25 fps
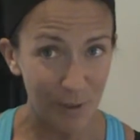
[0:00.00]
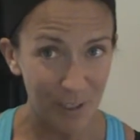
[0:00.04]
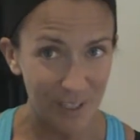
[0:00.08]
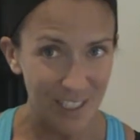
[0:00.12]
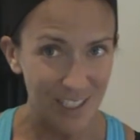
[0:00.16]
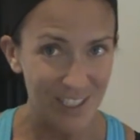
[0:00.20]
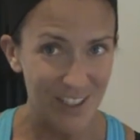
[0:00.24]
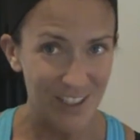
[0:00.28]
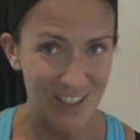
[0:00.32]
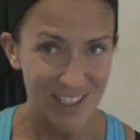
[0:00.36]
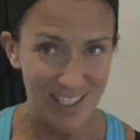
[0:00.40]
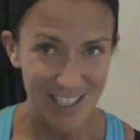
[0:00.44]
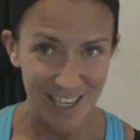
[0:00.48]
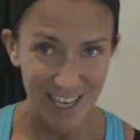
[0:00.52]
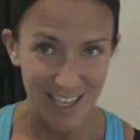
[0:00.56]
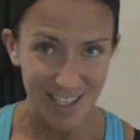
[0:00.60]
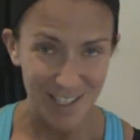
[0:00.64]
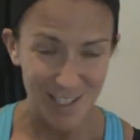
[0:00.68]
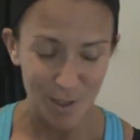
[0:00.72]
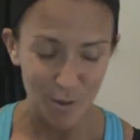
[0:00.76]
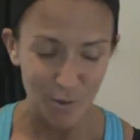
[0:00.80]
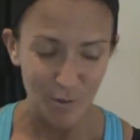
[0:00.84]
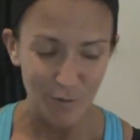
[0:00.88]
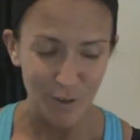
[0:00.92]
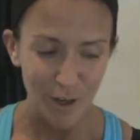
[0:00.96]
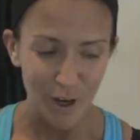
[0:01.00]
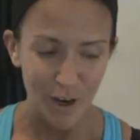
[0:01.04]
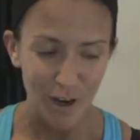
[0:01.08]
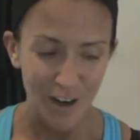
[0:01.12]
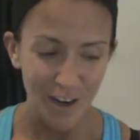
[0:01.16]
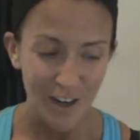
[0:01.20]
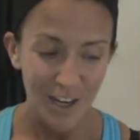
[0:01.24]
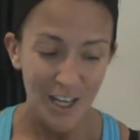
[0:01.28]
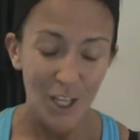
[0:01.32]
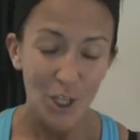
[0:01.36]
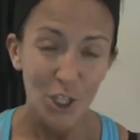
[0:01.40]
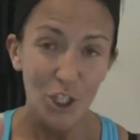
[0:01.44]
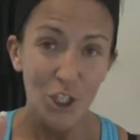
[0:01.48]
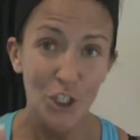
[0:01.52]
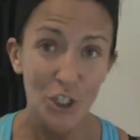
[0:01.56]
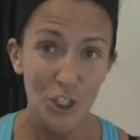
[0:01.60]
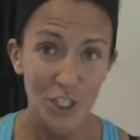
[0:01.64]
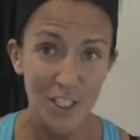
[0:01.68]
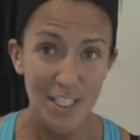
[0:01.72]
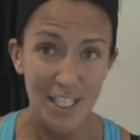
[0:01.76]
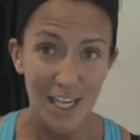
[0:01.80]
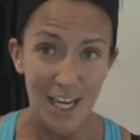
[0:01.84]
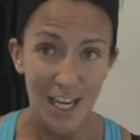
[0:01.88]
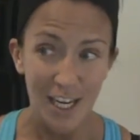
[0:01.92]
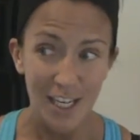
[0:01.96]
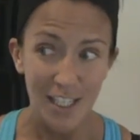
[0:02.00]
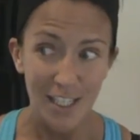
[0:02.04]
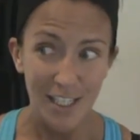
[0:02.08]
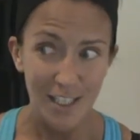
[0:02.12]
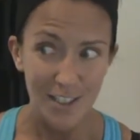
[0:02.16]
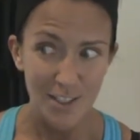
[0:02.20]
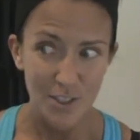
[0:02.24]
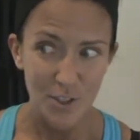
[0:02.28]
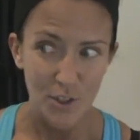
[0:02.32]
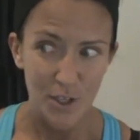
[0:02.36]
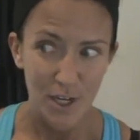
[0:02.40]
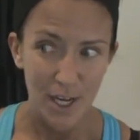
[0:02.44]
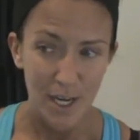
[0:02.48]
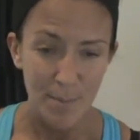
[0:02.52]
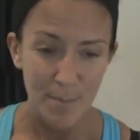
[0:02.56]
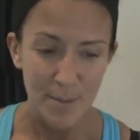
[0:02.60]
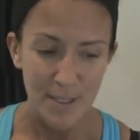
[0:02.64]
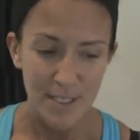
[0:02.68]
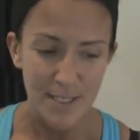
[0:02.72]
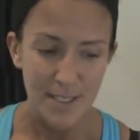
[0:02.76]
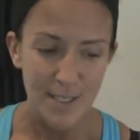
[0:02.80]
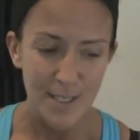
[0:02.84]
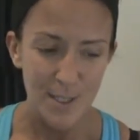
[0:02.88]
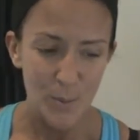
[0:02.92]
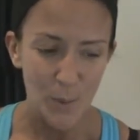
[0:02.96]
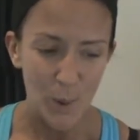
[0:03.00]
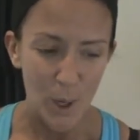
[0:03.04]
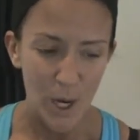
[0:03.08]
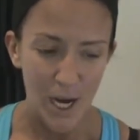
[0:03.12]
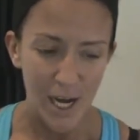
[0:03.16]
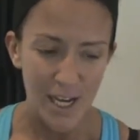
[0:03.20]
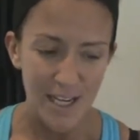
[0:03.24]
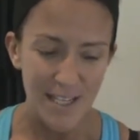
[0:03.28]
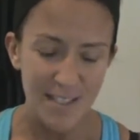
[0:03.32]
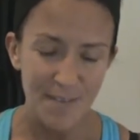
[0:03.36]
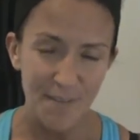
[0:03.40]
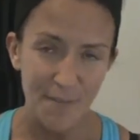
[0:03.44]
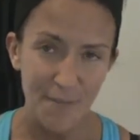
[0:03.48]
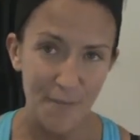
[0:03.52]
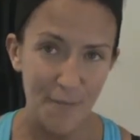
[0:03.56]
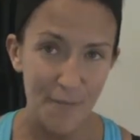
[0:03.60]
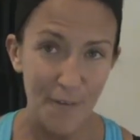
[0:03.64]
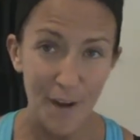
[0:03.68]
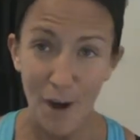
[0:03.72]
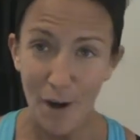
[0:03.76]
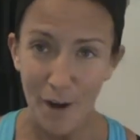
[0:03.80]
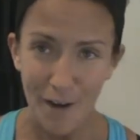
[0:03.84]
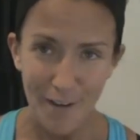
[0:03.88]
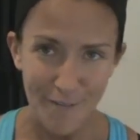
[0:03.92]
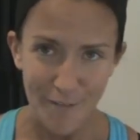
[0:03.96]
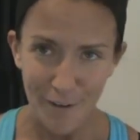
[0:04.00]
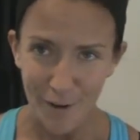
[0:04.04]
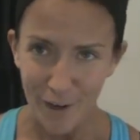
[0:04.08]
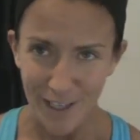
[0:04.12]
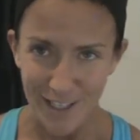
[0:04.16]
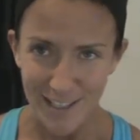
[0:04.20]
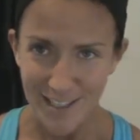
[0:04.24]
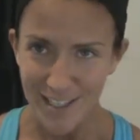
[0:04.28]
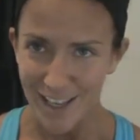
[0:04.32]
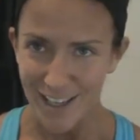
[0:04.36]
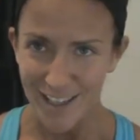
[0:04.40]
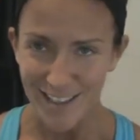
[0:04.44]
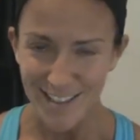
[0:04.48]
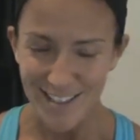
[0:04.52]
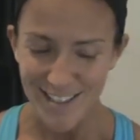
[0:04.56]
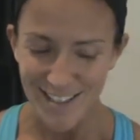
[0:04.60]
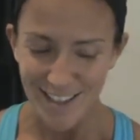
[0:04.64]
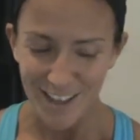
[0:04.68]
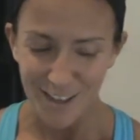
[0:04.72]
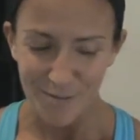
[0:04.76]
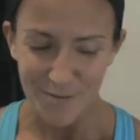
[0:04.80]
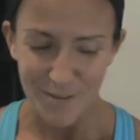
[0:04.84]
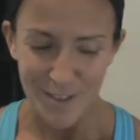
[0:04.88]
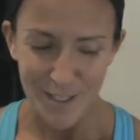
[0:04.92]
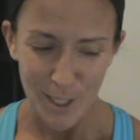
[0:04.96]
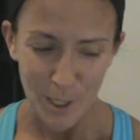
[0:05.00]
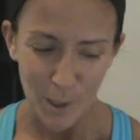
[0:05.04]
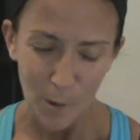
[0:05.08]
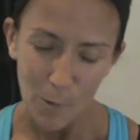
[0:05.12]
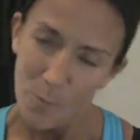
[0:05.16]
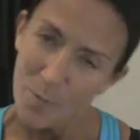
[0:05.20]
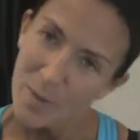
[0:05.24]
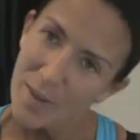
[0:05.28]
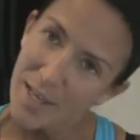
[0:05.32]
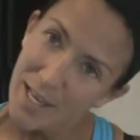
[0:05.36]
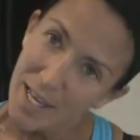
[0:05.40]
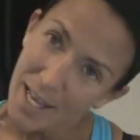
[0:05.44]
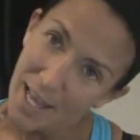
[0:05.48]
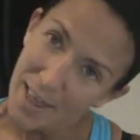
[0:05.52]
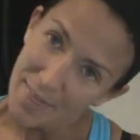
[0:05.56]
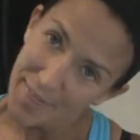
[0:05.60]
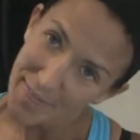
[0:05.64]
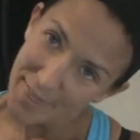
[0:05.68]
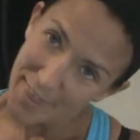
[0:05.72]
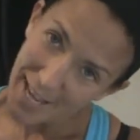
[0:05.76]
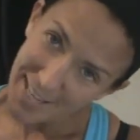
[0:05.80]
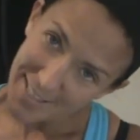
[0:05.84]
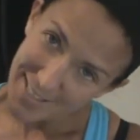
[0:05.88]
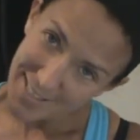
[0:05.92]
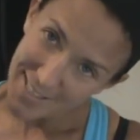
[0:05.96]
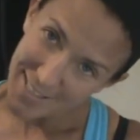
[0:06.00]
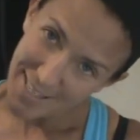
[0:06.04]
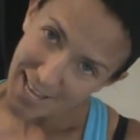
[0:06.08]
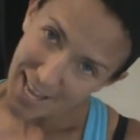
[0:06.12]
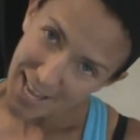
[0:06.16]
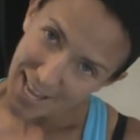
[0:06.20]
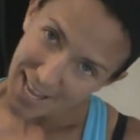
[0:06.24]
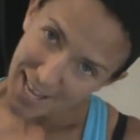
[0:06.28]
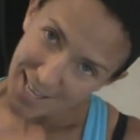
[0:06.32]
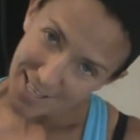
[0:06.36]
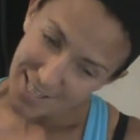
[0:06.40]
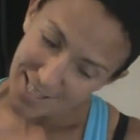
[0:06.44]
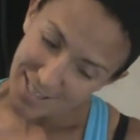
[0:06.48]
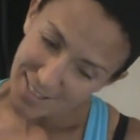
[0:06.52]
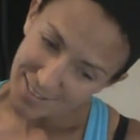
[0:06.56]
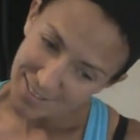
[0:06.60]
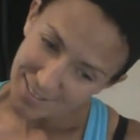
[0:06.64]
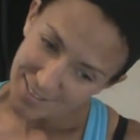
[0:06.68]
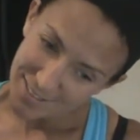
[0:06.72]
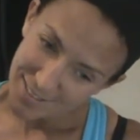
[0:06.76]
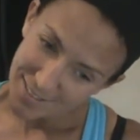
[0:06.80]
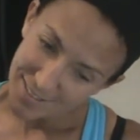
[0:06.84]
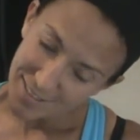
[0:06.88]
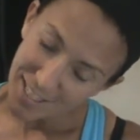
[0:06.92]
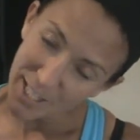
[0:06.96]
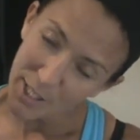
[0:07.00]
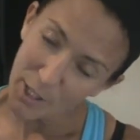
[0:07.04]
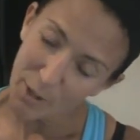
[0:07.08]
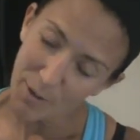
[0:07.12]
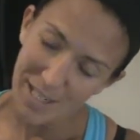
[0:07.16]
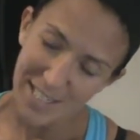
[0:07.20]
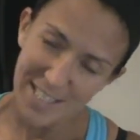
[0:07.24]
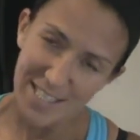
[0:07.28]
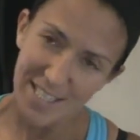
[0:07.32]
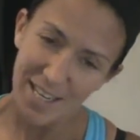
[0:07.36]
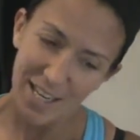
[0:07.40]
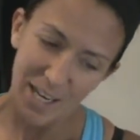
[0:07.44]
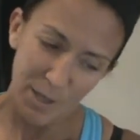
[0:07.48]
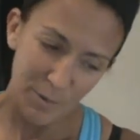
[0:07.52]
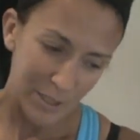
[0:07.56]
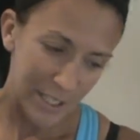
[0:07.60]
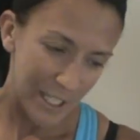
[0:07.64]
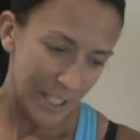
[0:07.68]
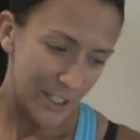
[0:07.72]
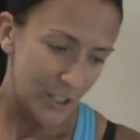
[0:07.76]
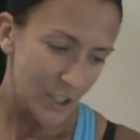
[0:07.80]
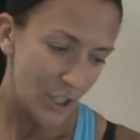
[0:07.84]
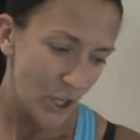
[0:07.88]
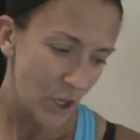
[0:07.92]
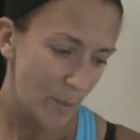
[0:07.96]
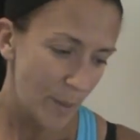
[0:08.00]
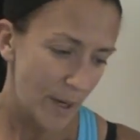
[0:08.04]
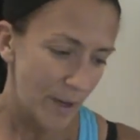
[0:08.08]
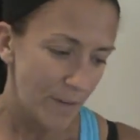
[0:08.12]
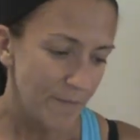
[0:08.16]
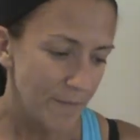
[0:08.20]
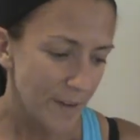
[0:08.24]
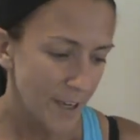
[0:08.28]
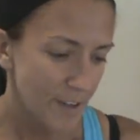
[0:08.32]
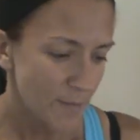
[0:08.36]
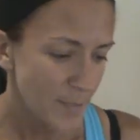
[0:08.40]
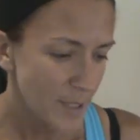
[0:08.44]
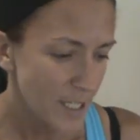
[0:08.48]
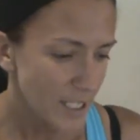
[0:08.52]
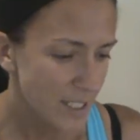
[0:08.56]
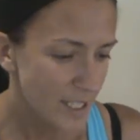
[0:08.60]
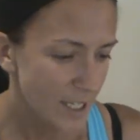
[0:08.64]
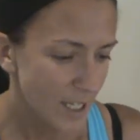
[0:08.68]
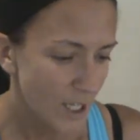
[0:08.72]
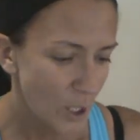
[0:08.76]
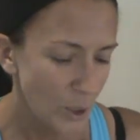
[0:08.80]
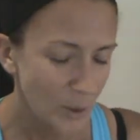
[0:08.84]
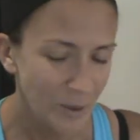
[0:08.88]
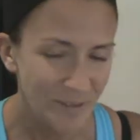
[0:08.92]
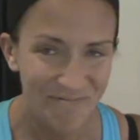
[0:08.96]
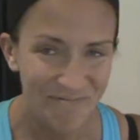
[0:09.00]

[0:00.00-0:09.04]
really good day so far. Good day yesterday, business-wise. Very, very exciting stuff. So that said, I know I said I would let you go about five minutes ago,